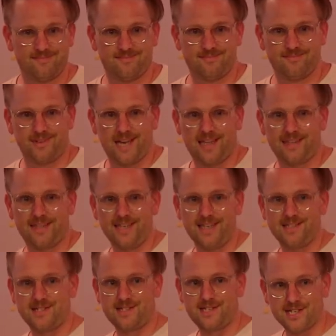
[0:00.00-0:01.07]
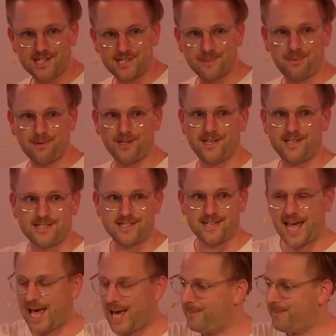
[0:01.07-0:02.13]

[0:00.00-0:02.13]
And these disciplines and habits